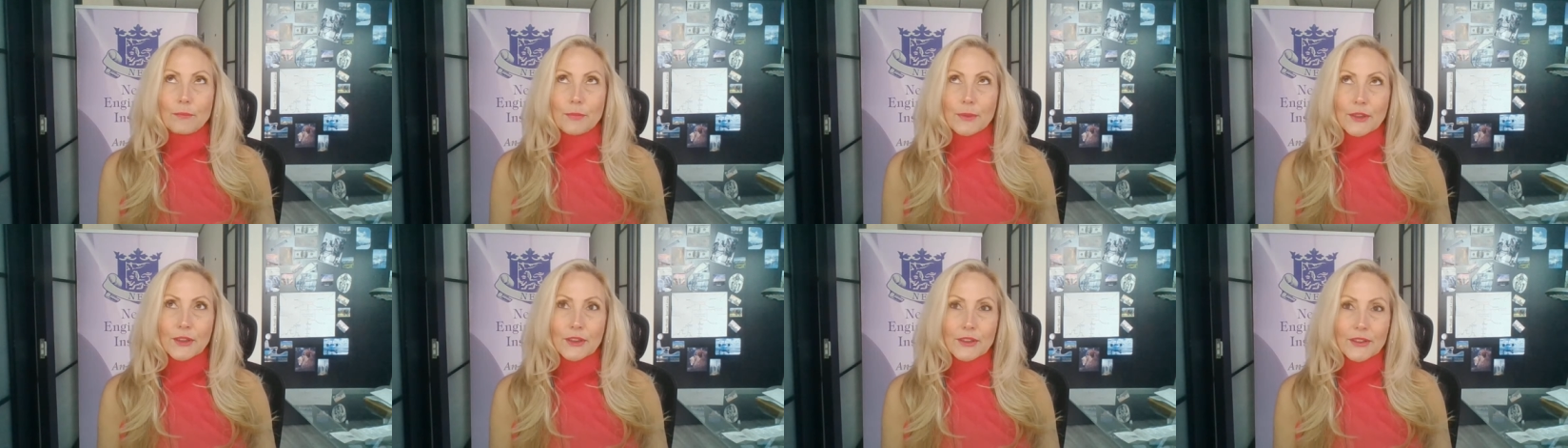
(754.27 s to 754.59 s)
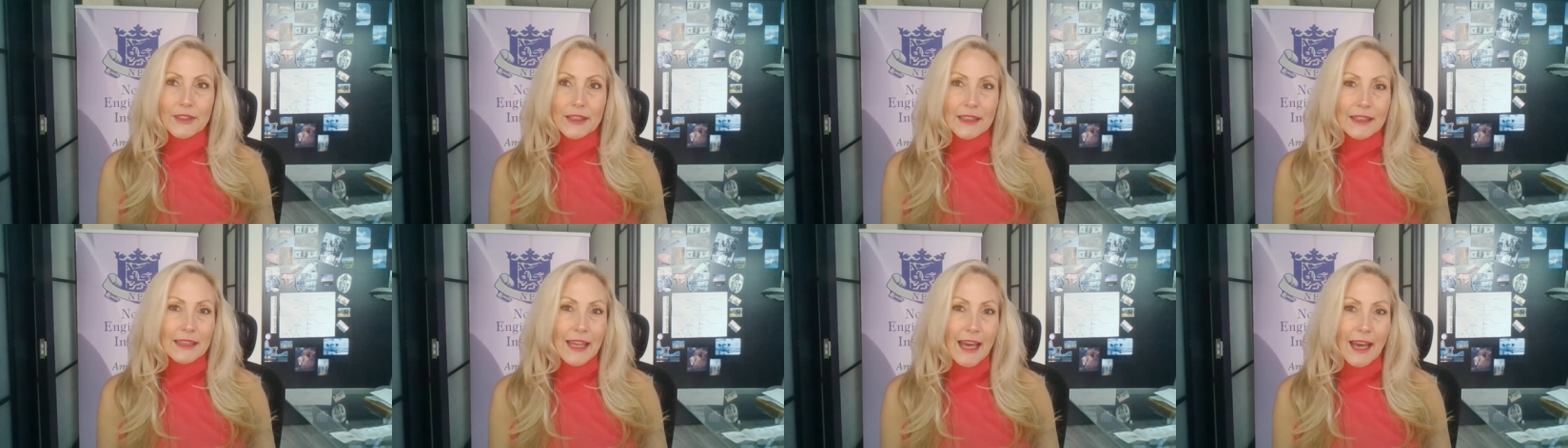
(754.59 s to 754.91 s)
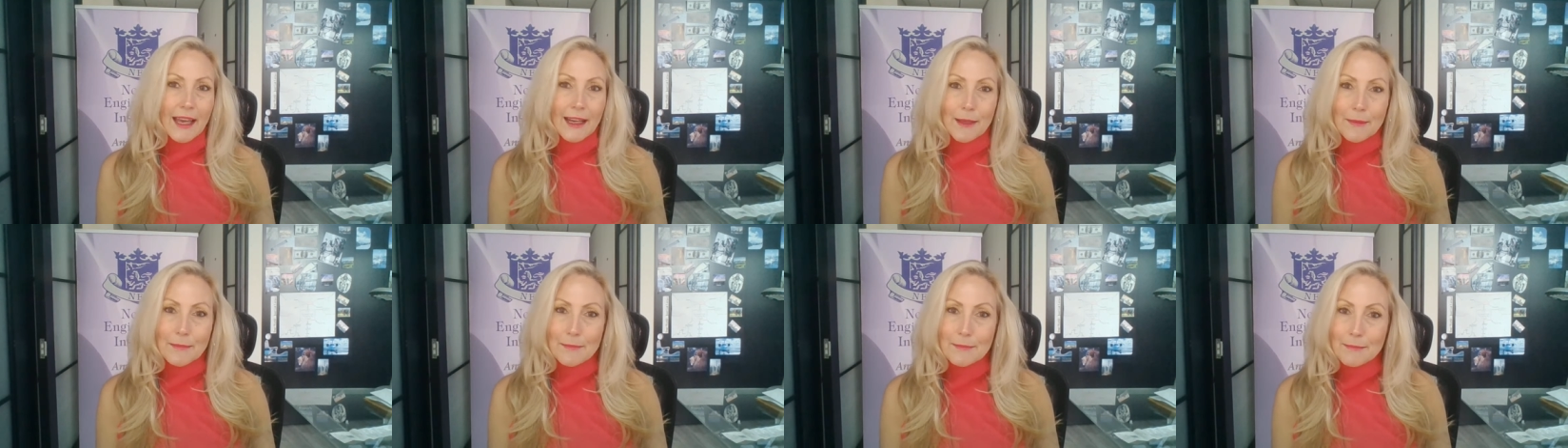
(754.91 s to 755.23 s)
building
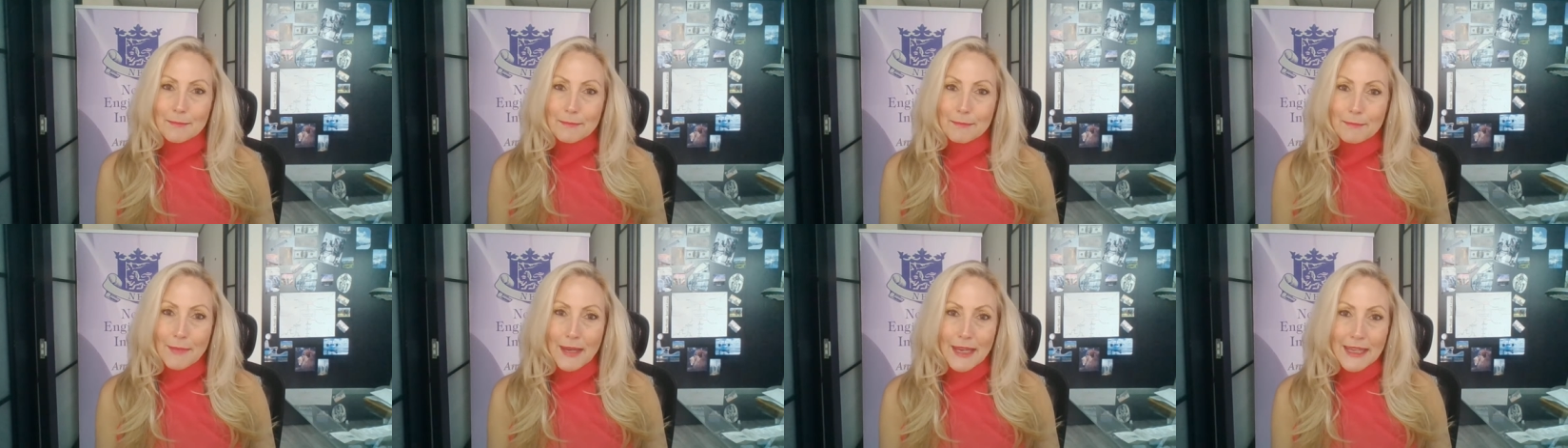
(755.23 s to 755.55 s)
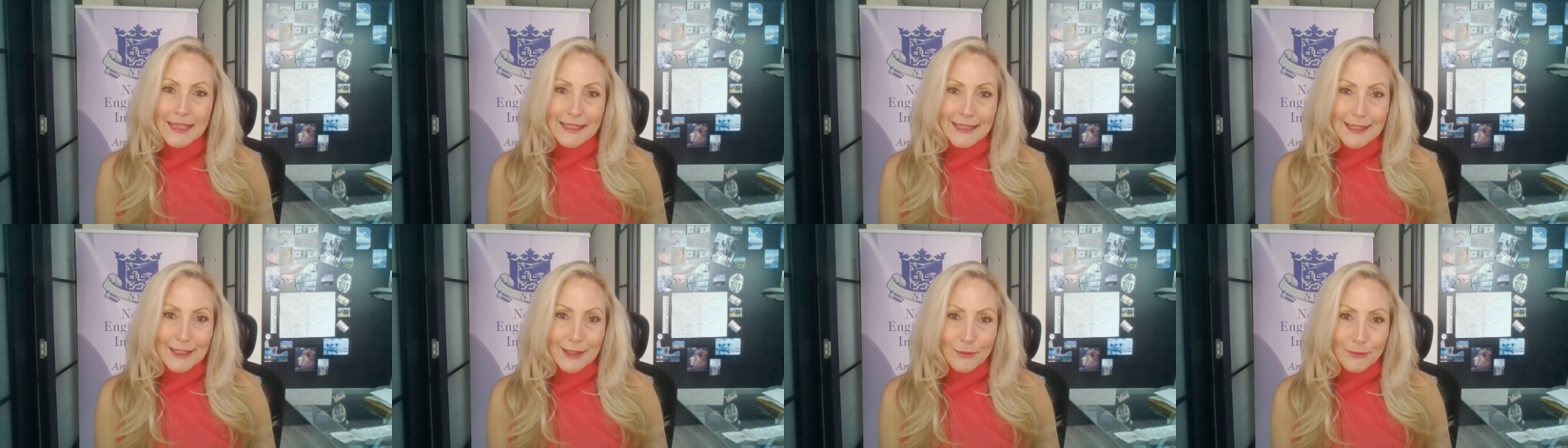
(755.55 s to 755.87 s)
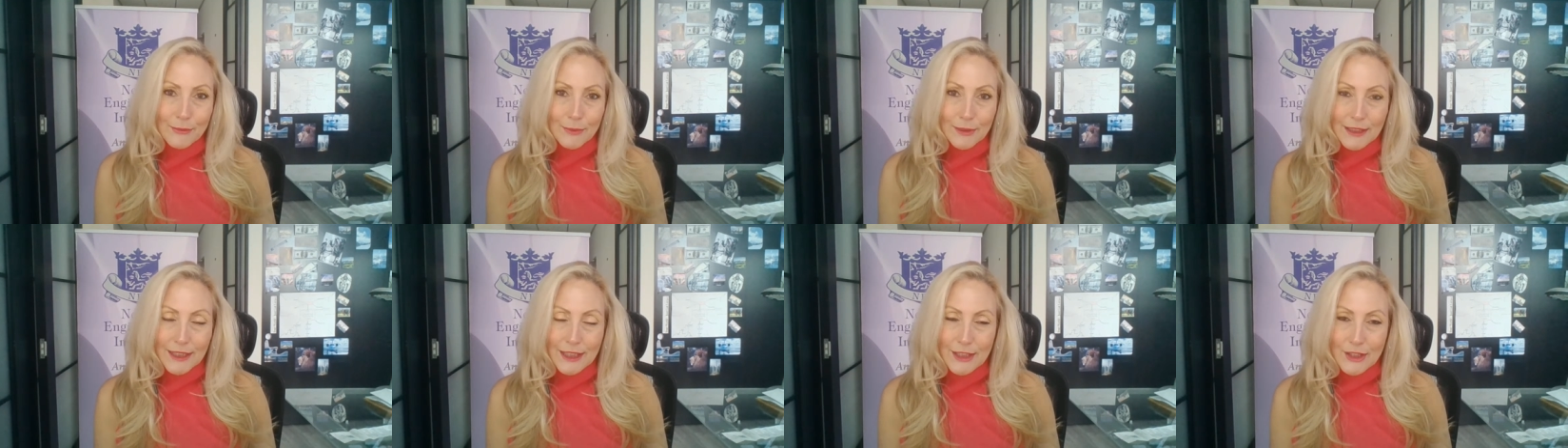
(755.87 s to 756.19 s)
that
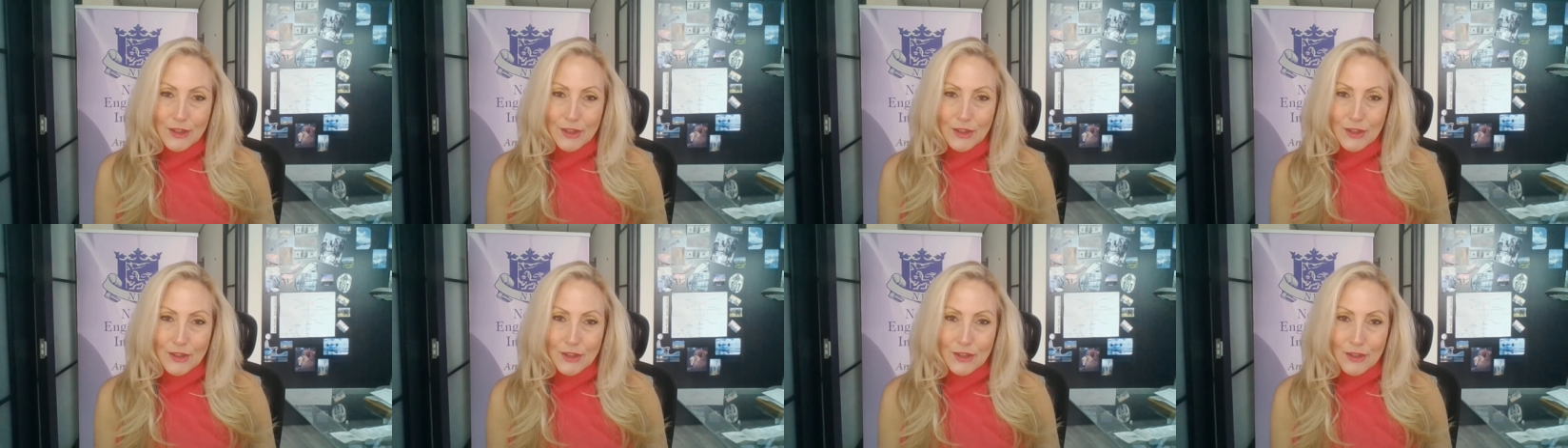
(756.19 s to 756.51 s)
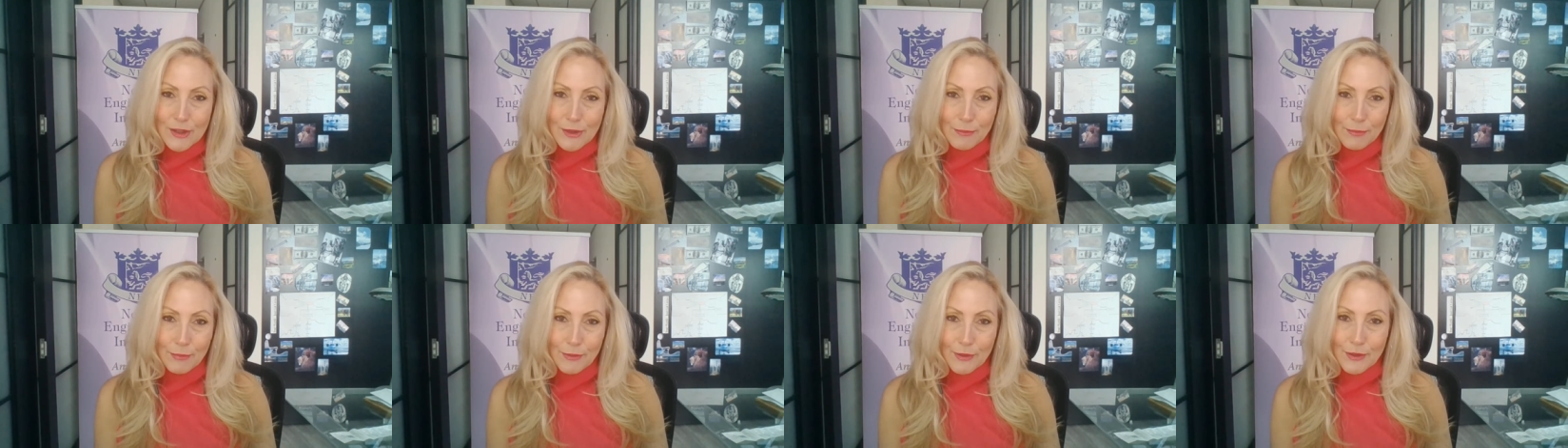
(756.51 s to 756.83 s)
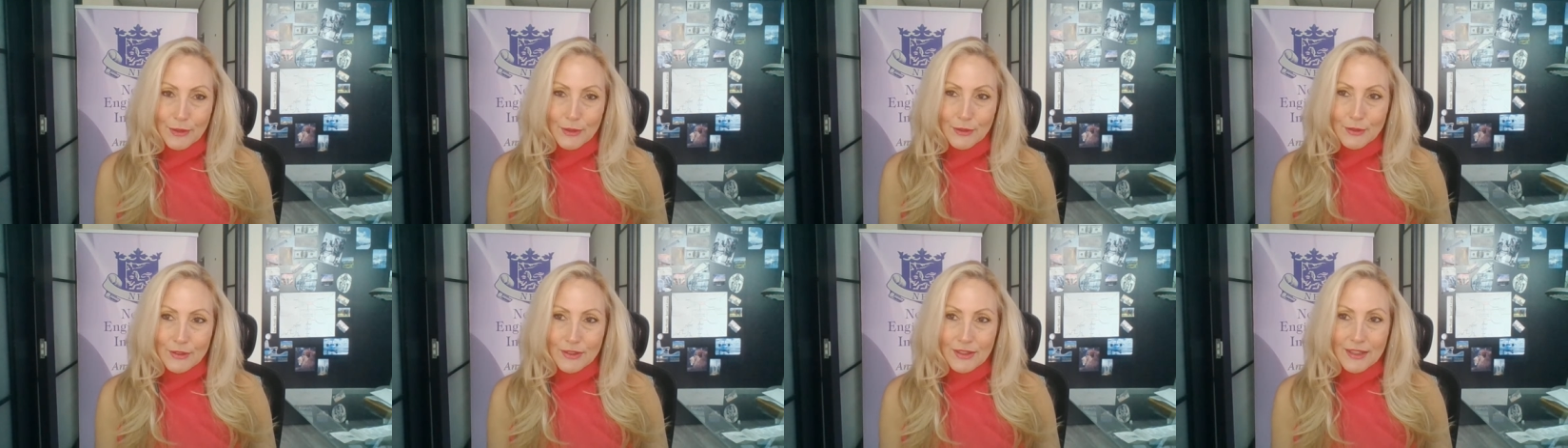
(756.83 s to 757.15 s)
amazing relationship
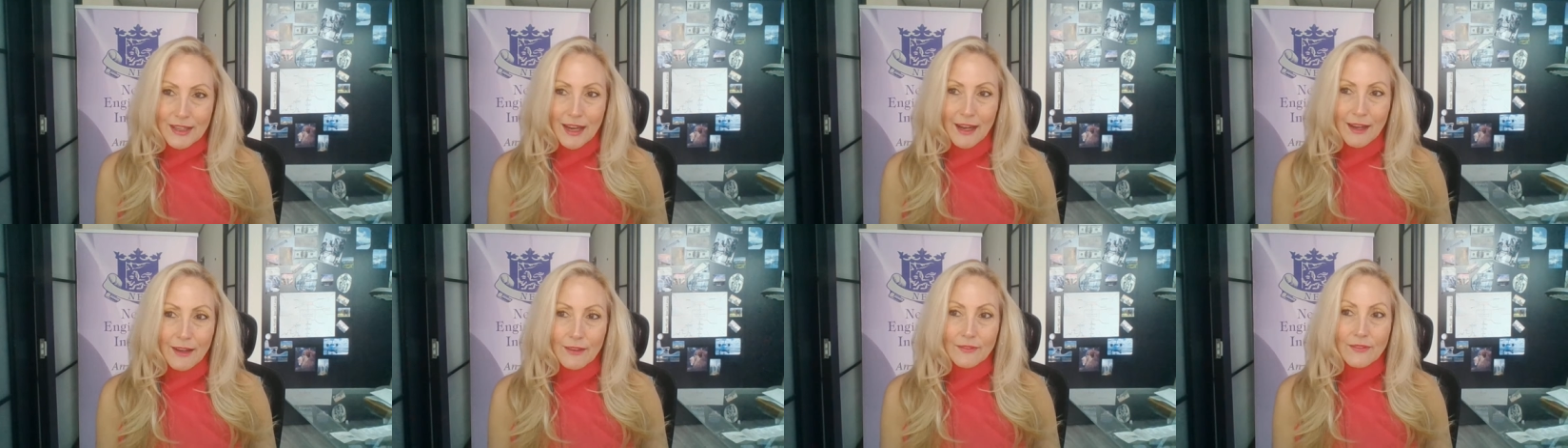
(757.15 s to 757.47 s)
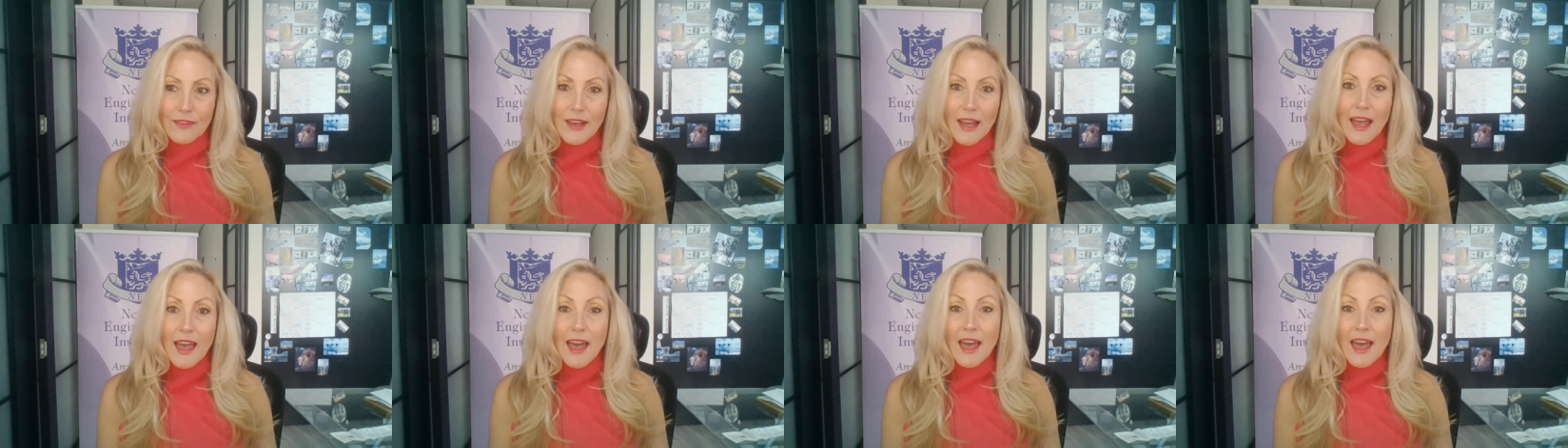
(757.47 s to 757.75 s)
with yourself,